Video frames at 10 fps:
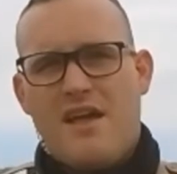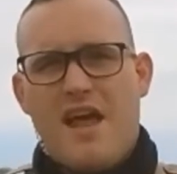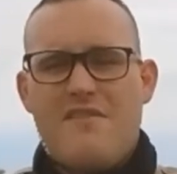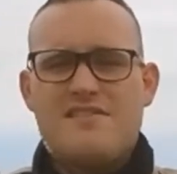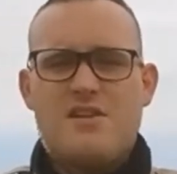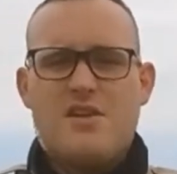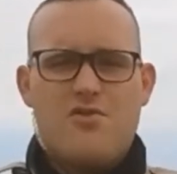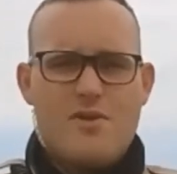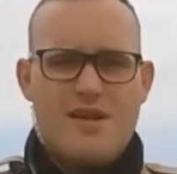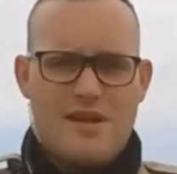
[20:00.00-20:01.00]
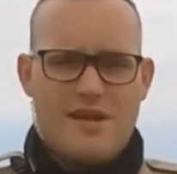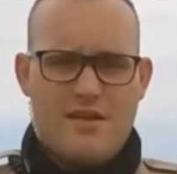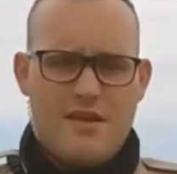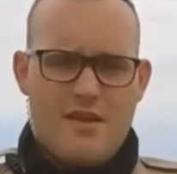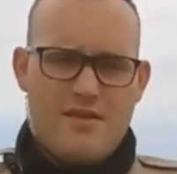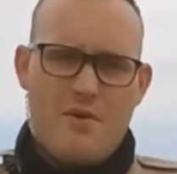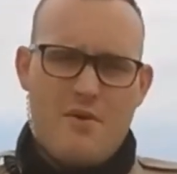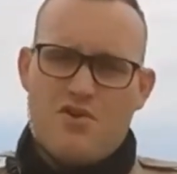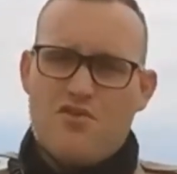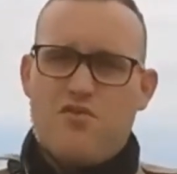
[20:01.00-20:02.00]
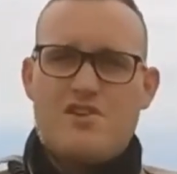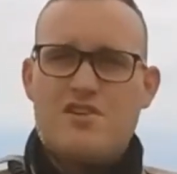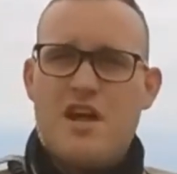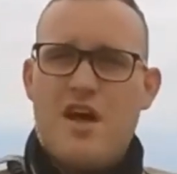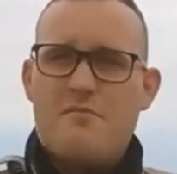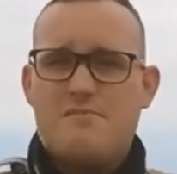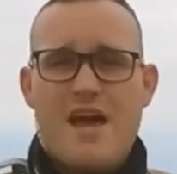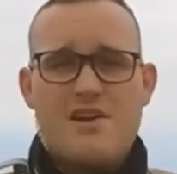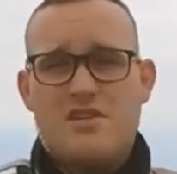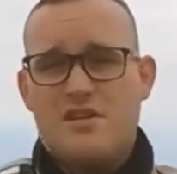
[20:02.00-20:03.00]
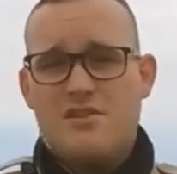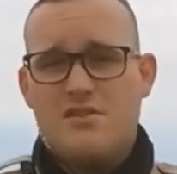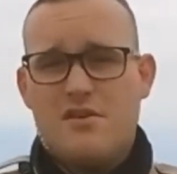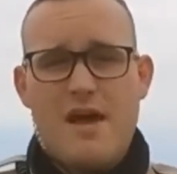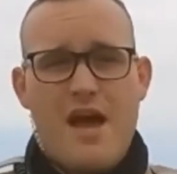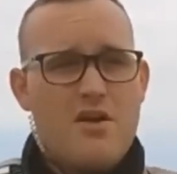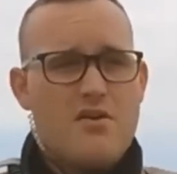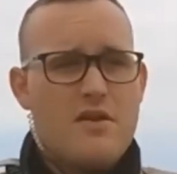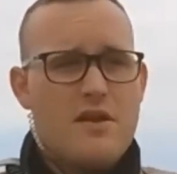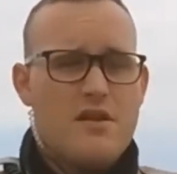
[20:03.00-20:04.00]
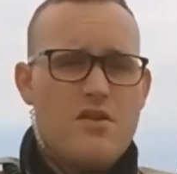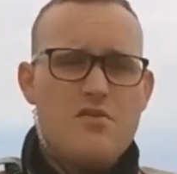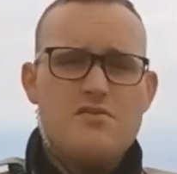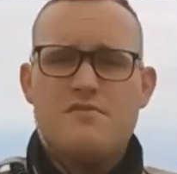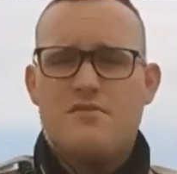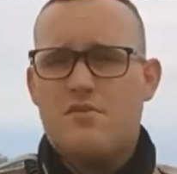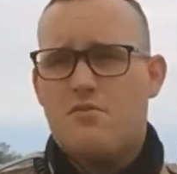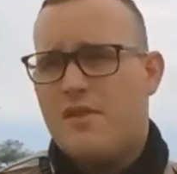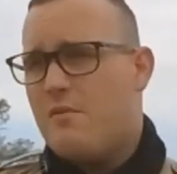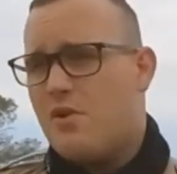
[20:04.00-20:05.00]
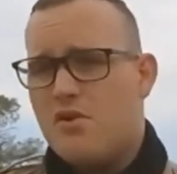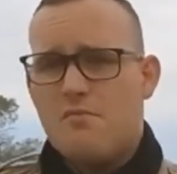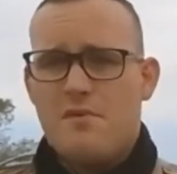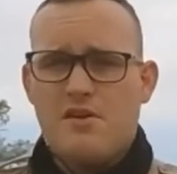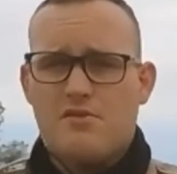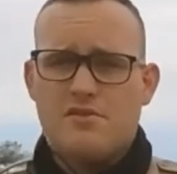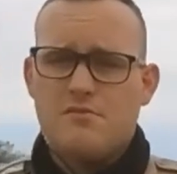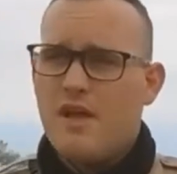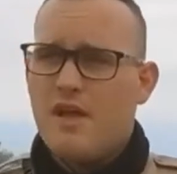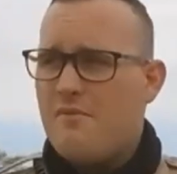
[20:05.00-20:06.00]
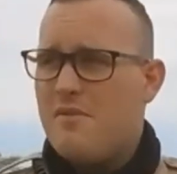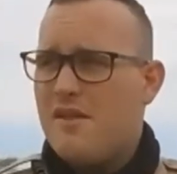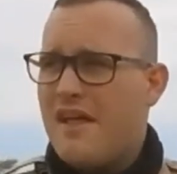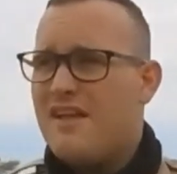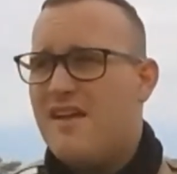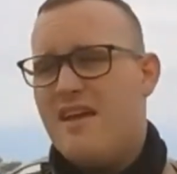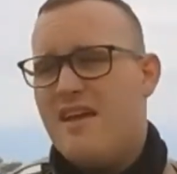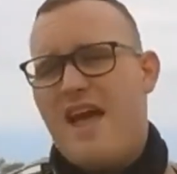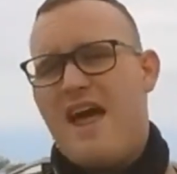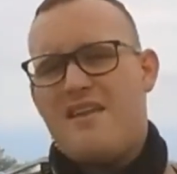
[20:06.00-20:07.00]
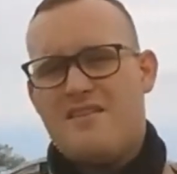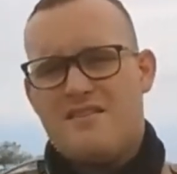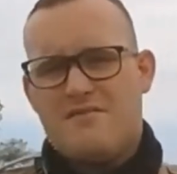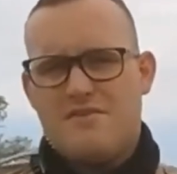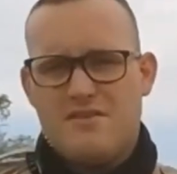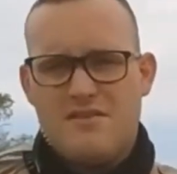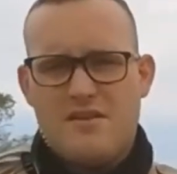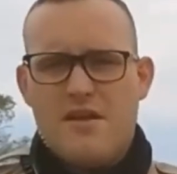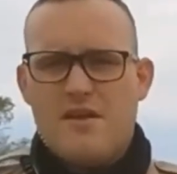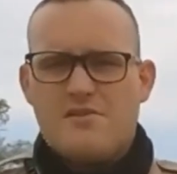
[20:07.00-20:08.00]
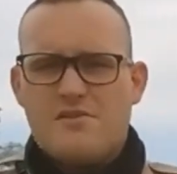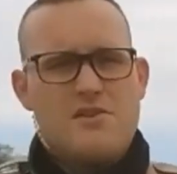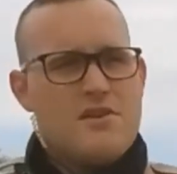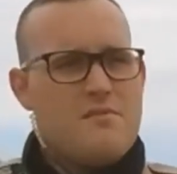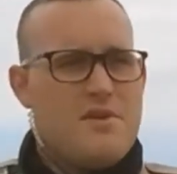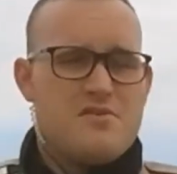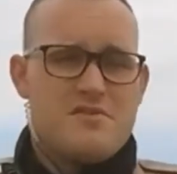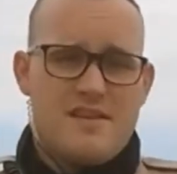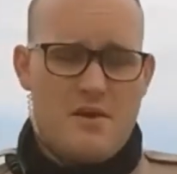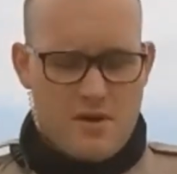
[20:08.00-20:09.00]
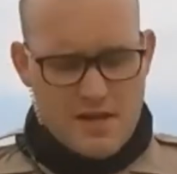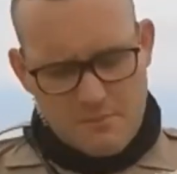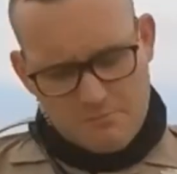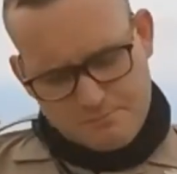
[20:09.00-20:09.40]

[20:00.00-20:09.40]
kind of as an ingredient. They would crush it up, smash it into a powder, and use it for when they would cook meals. It would kind of be like an additive to certain meals that they would eat.